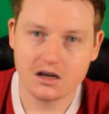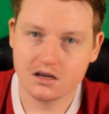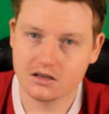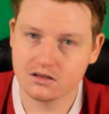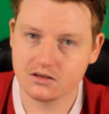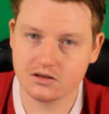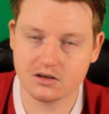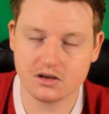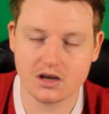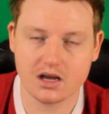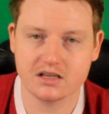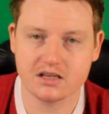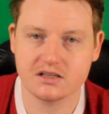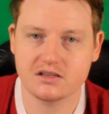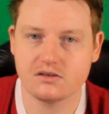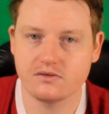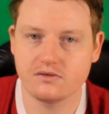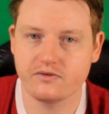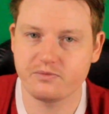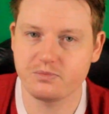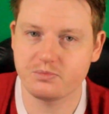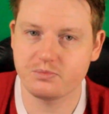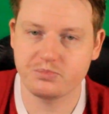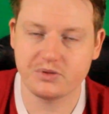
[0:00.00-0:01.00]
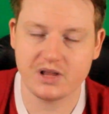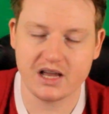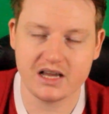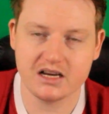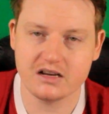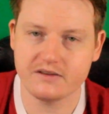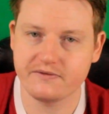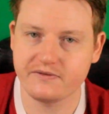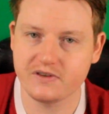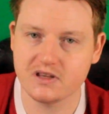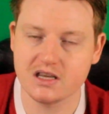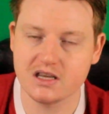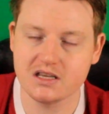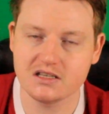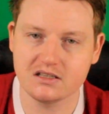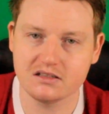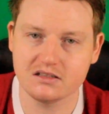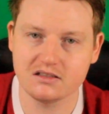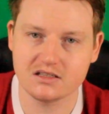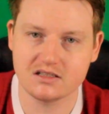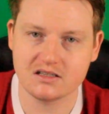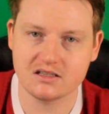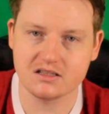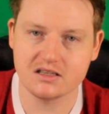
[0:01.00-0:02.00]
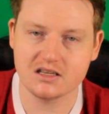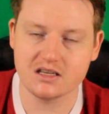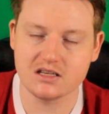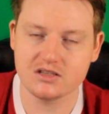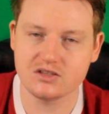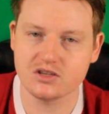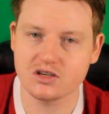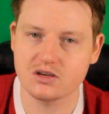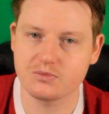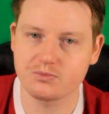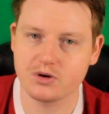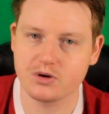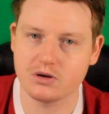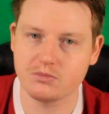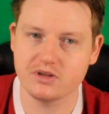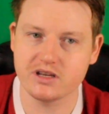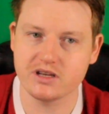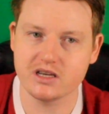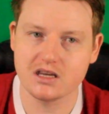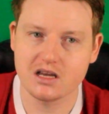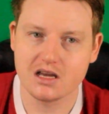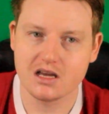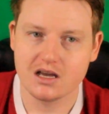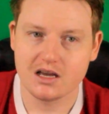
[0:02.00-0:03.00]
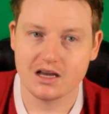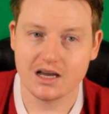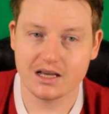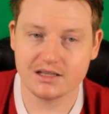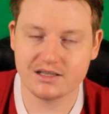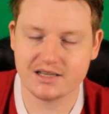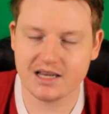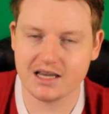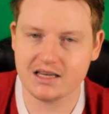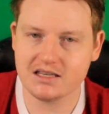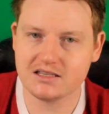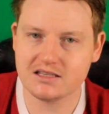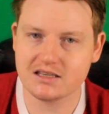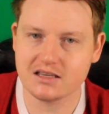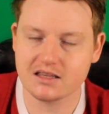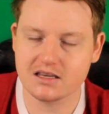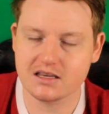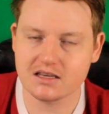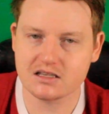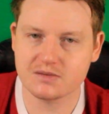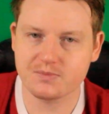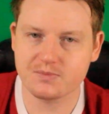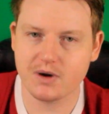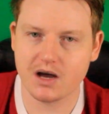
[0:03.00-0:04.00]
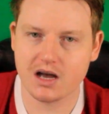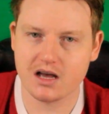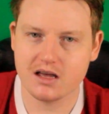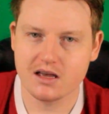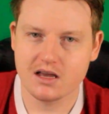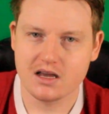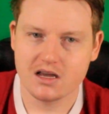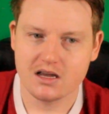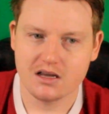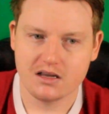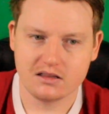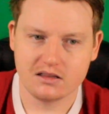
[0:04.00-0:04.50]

you guys who've played it for years and years and years, you can probably attest to this, but